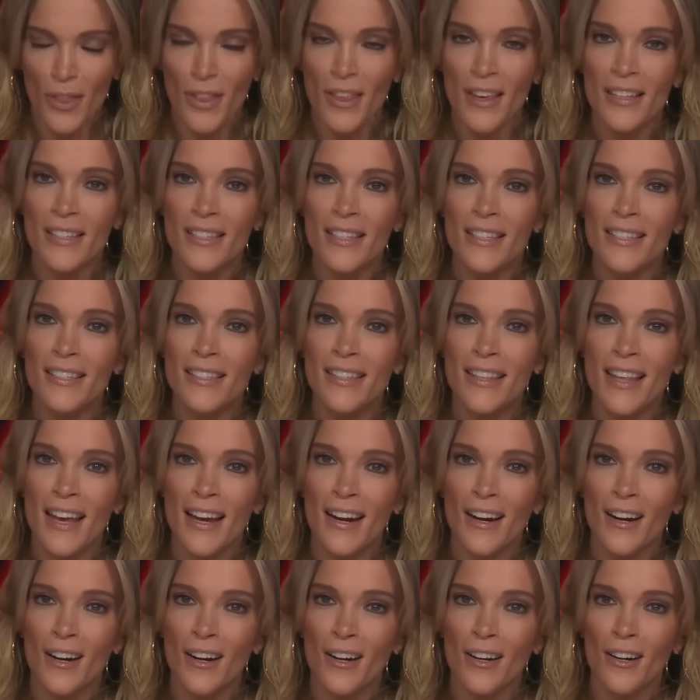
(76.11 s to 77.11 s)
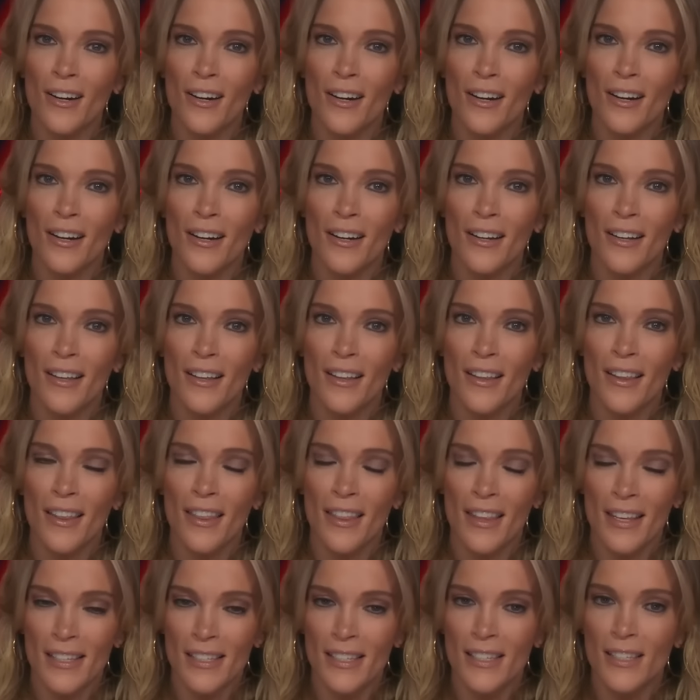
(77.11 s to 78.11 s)
this is their
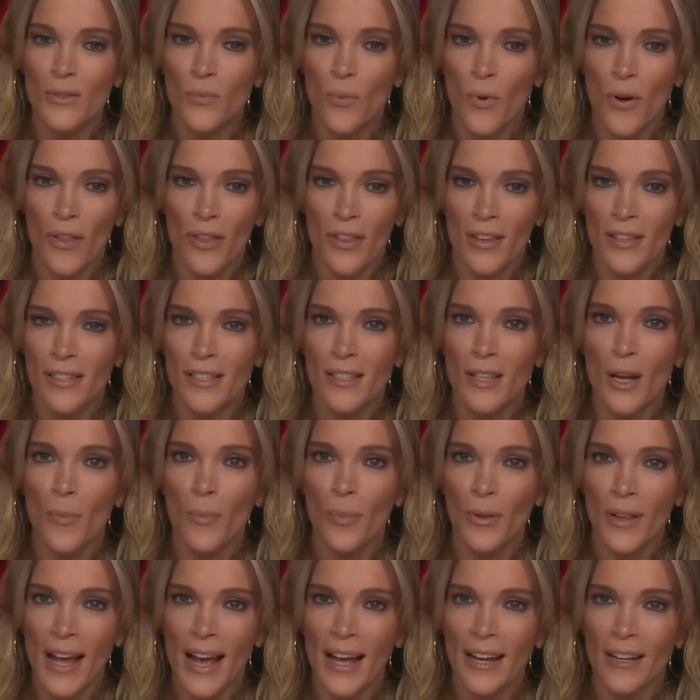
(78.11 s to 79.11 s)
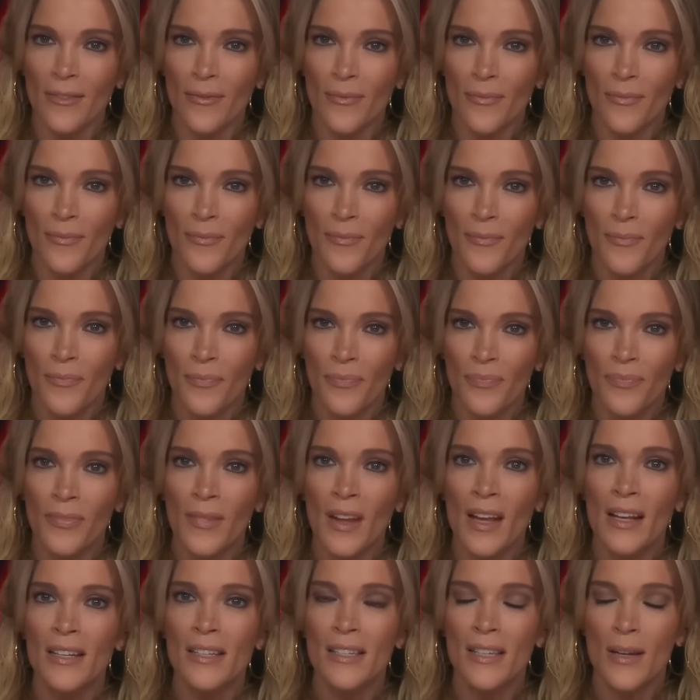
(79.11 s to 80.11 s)
plan.
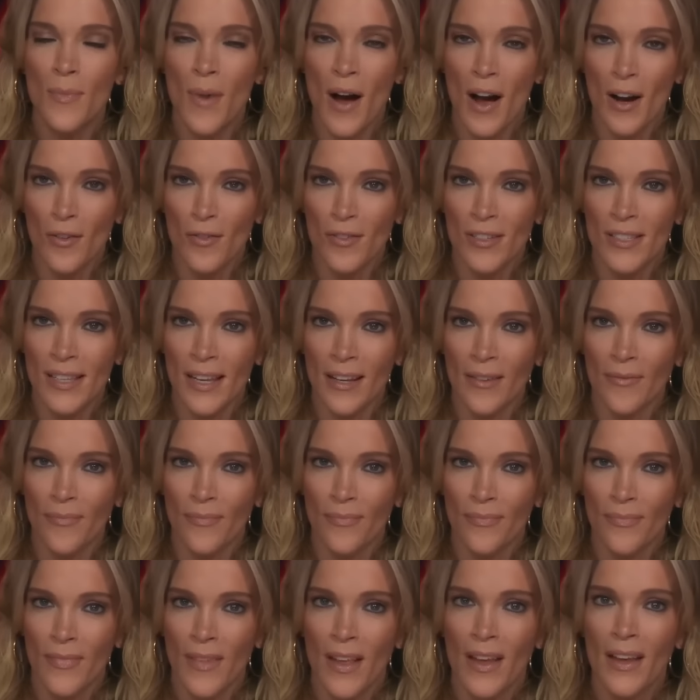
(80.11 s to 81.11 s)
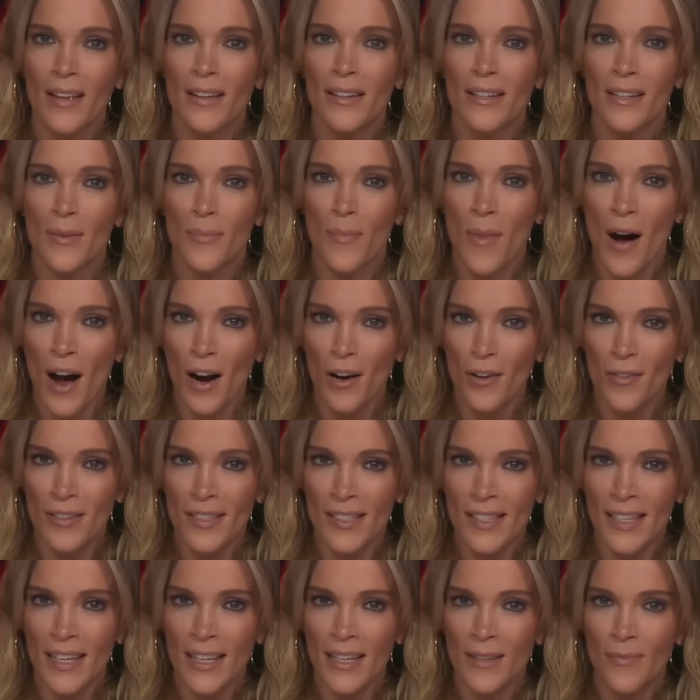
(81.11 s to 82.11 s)
Democracy,
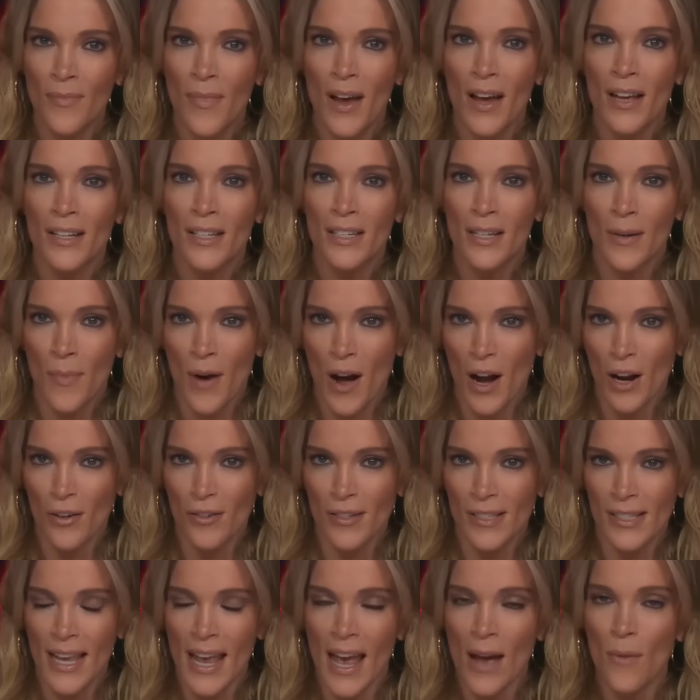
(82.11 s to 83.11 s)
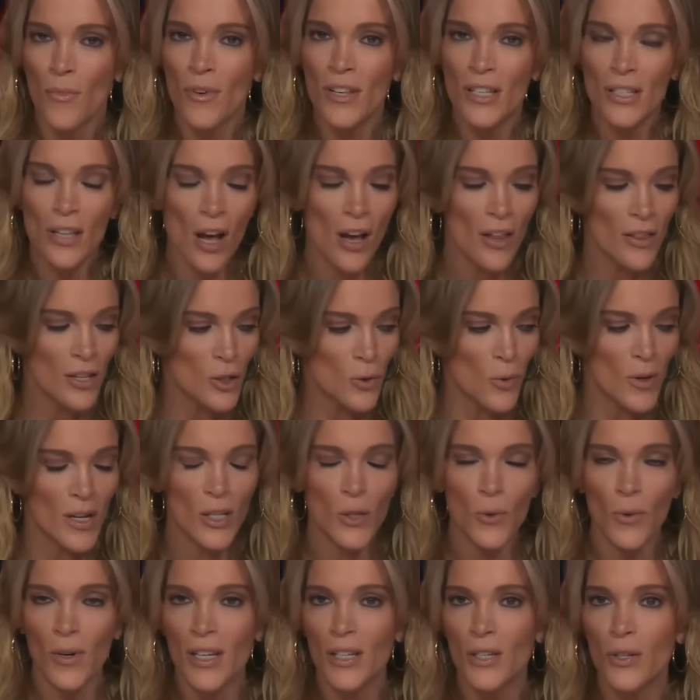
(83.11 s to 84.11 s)
democracy, democracy. And we saw in the
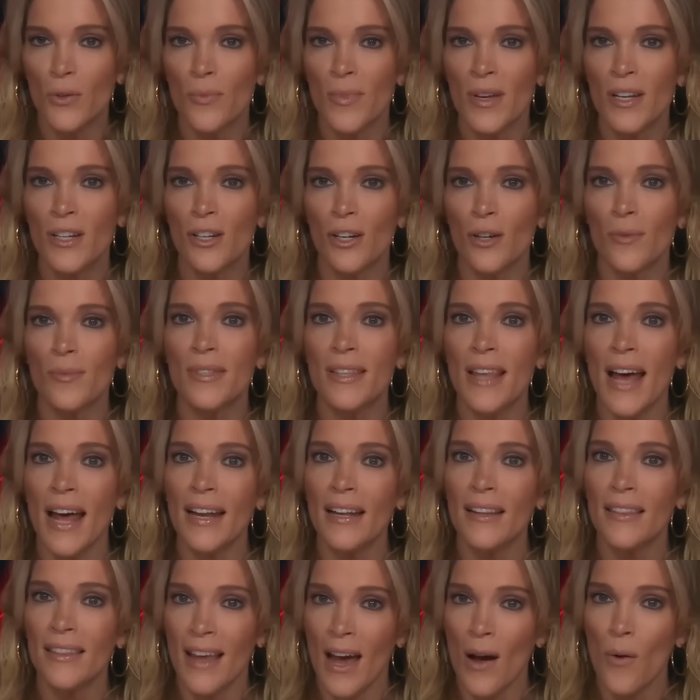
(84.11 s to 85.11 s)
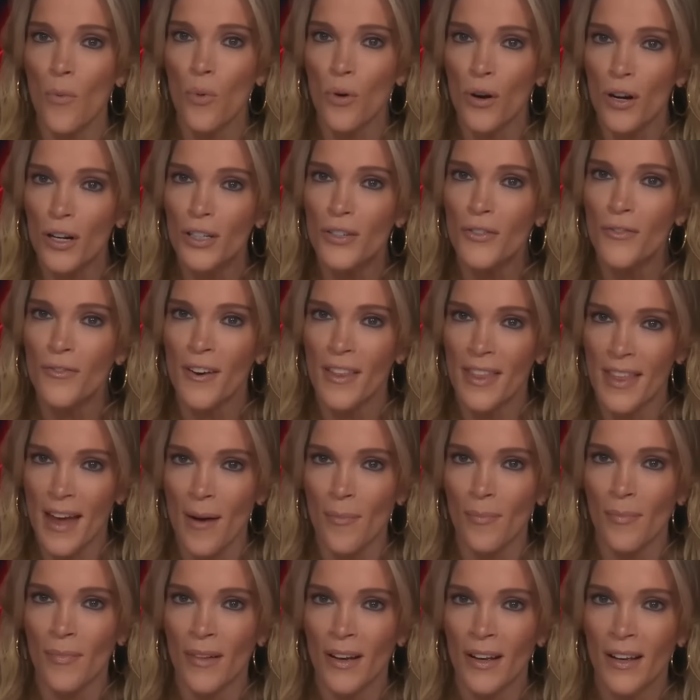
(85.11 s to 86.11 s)
2022 midterms that worked for
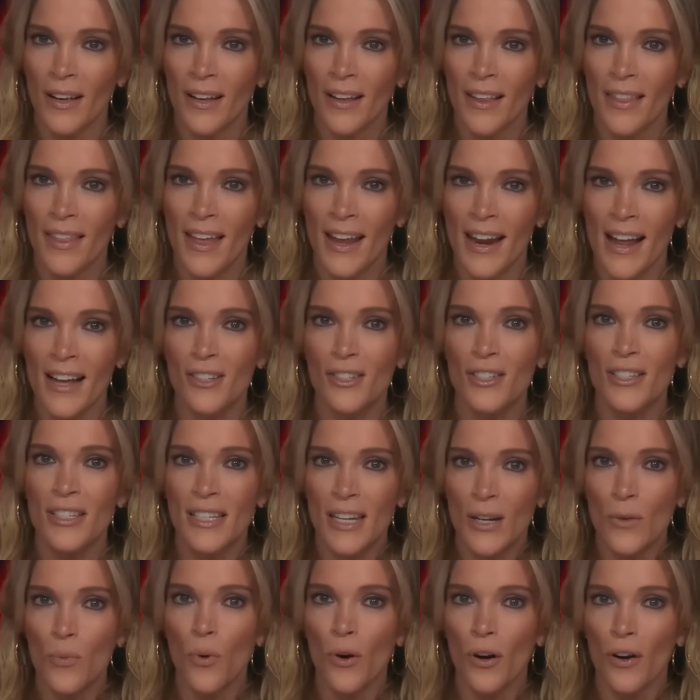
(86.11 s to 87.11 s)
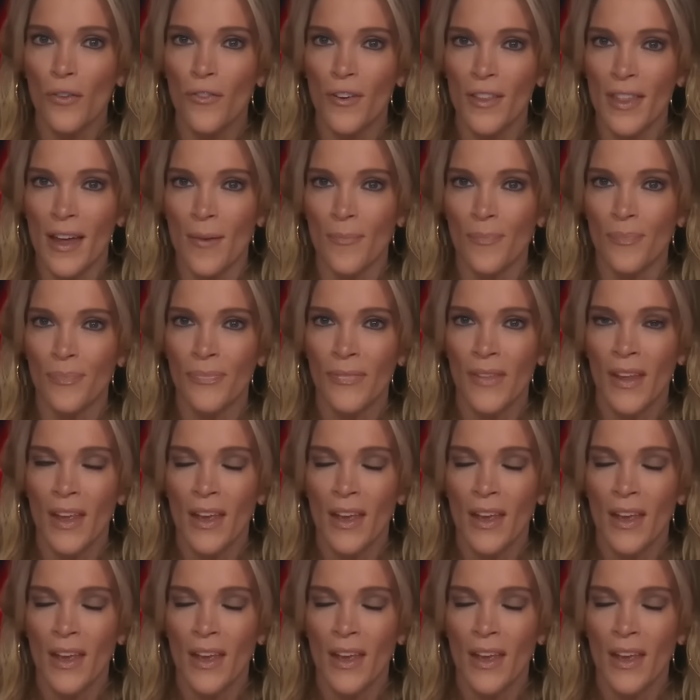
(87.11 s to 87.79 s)
them. That actually did work for them.